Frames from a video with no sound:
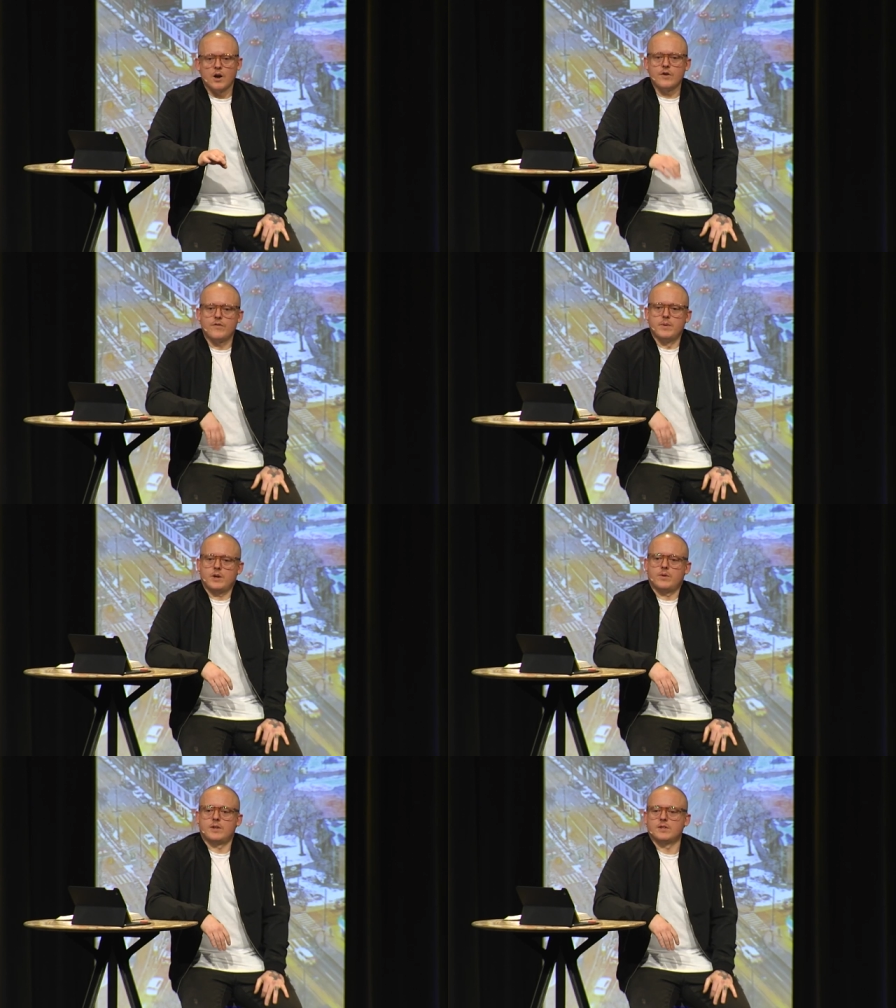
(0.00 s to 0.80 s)
Are you
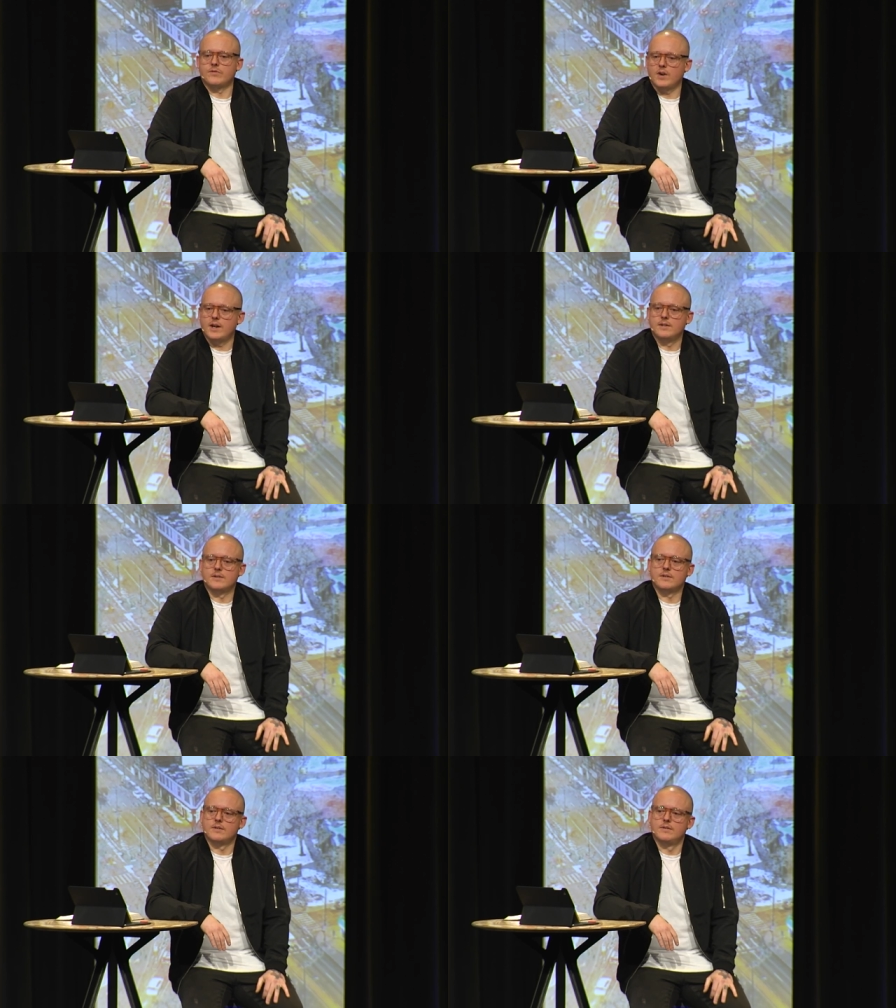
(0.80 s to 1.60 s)
familiar with this
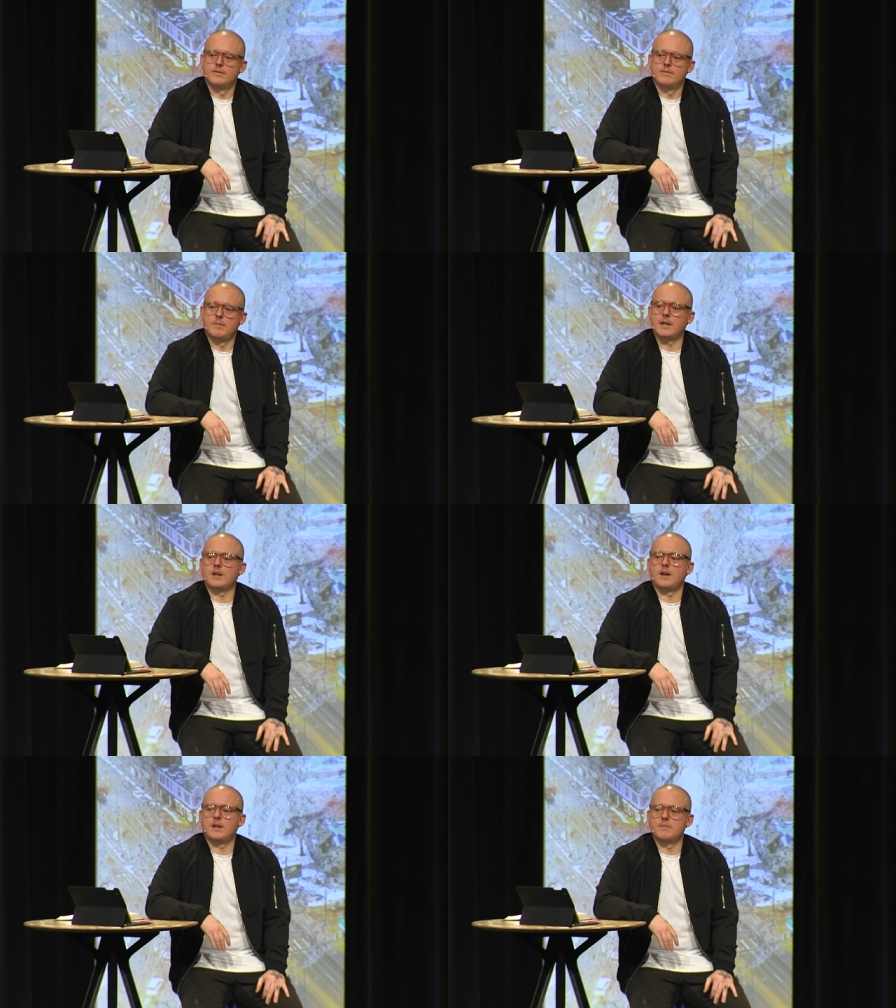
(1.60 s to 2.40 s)
phrase, My
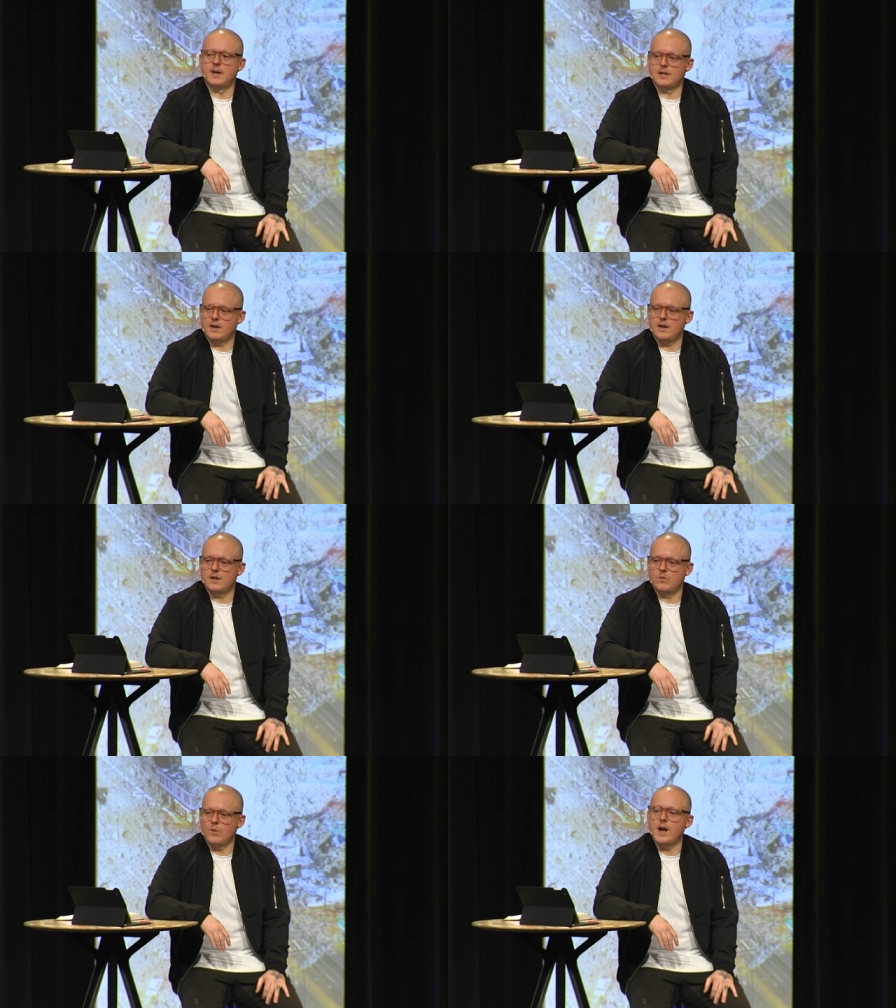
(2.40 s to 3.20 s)
God, my
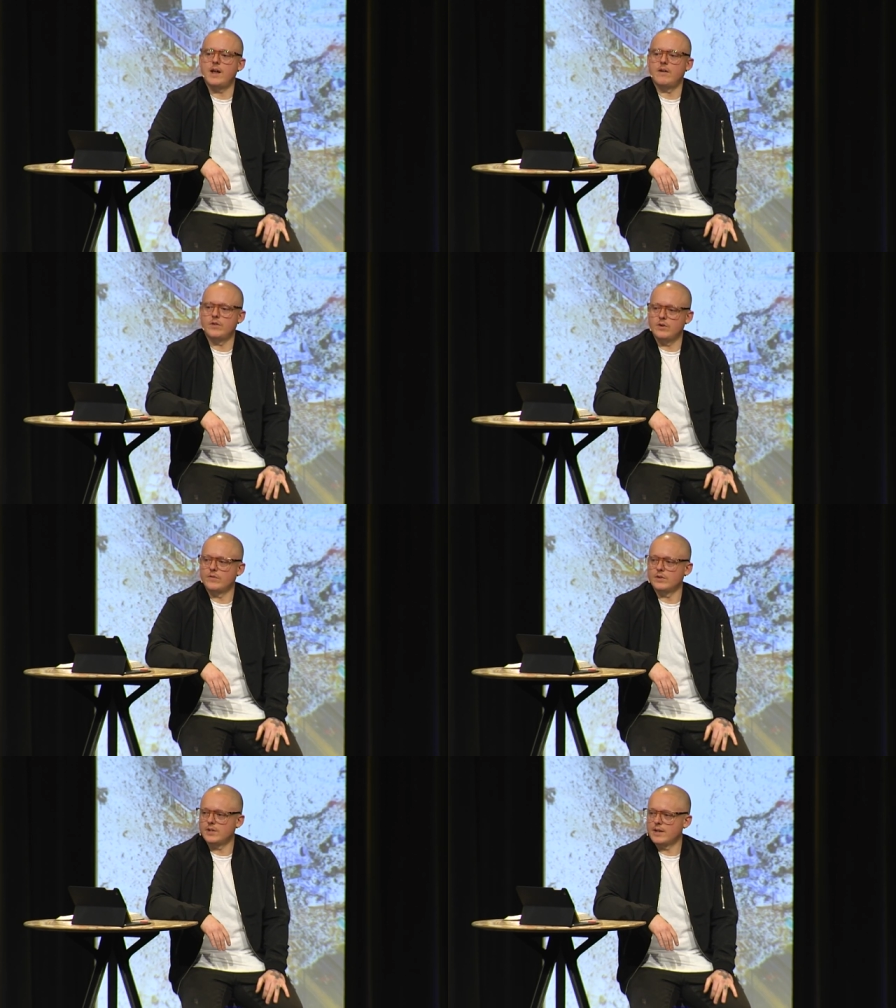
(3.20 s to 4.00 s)
God, why have you
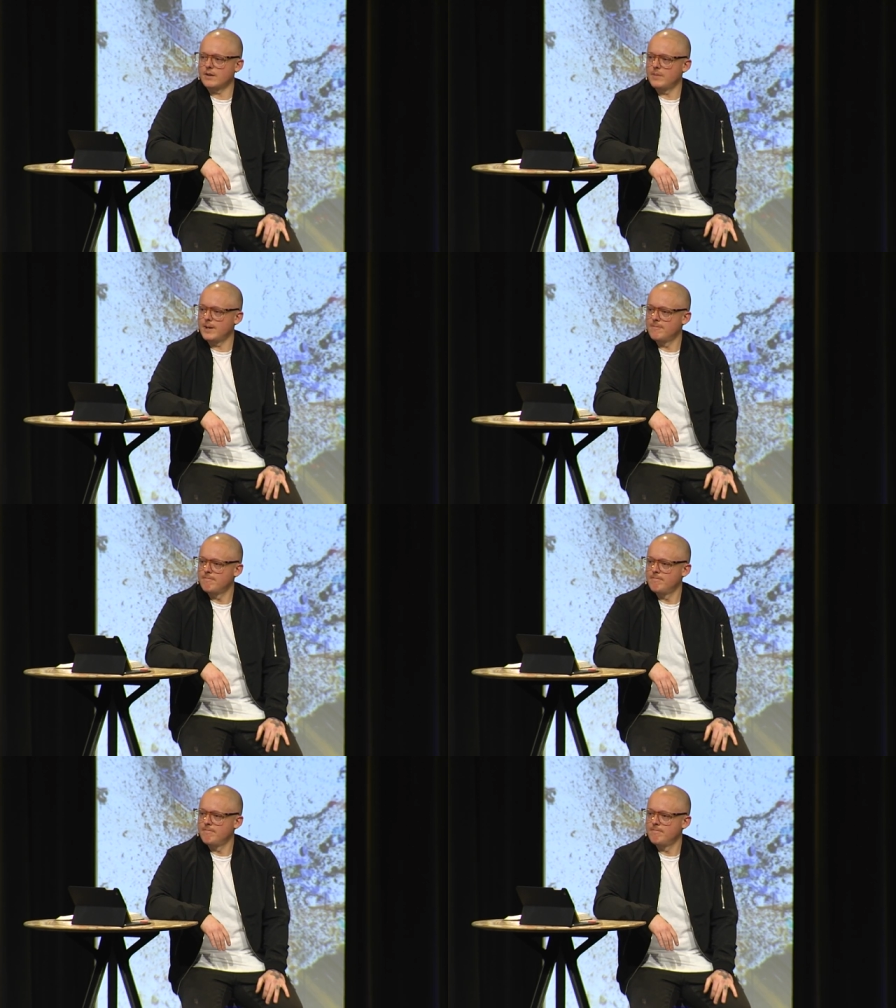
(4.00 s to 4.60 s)
forsaken me?